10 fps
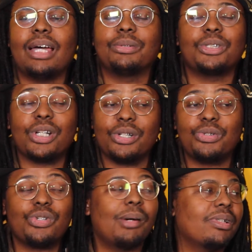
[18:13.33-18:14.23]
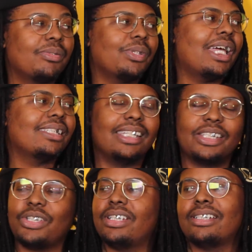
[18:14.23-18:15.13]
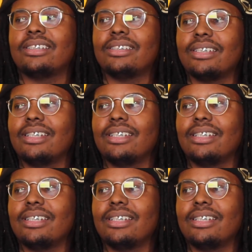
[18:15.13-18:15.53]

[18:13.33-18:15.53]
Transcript: I was a church drummer for like 6 years.